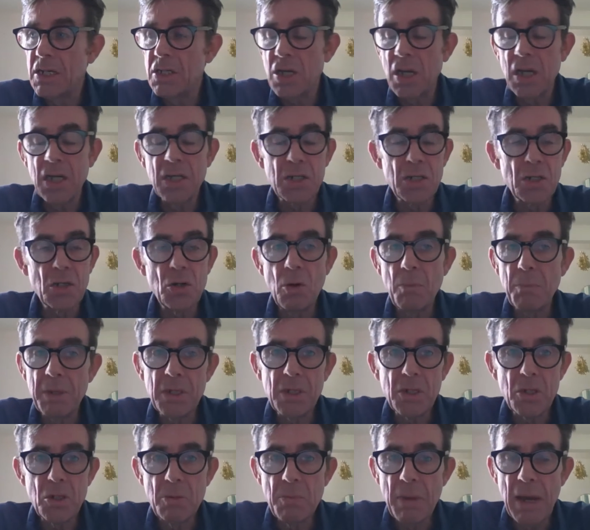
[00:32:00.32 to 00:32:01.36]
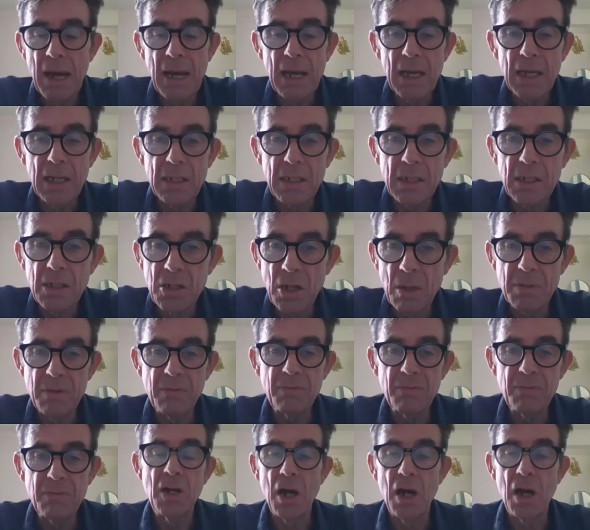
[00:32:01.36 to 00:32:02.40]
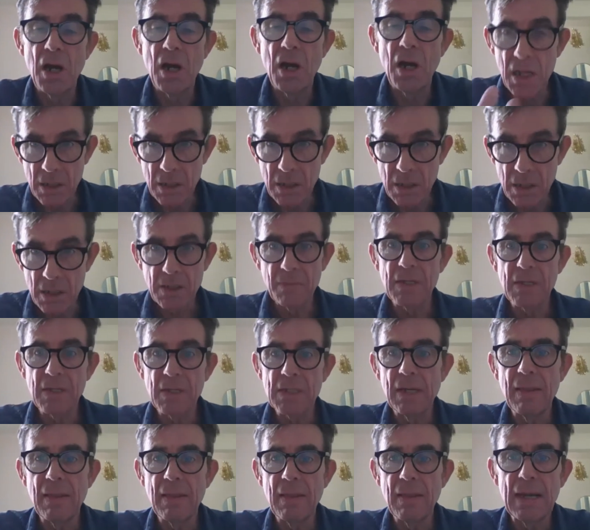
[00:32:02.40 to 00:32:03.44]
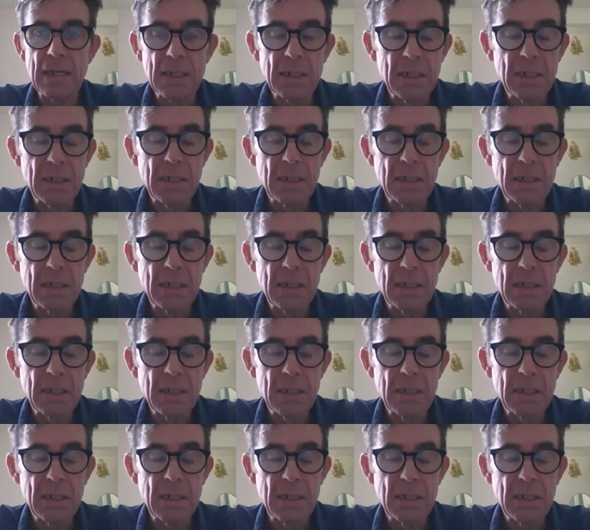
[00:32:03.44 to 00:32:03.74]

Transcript: it's not been too bad in terms of and things like that.